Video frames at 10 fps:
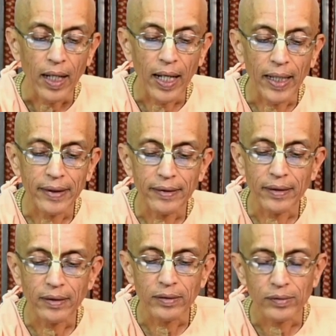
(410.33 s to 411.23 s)

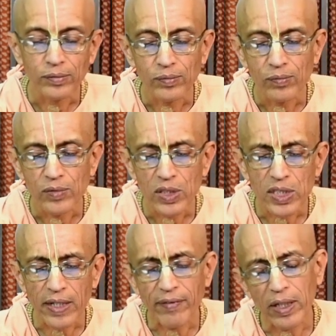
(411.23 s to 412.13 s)
and
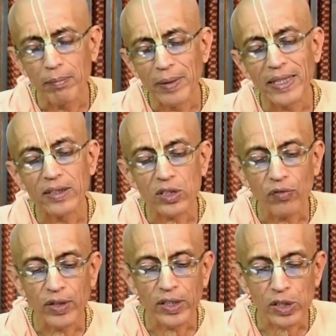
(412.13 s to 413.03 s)
several millions
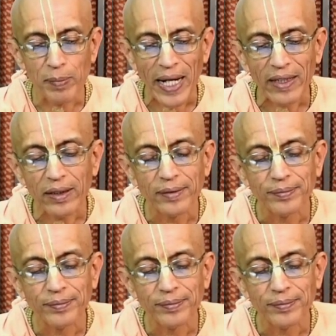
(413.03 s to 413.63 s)
of years back,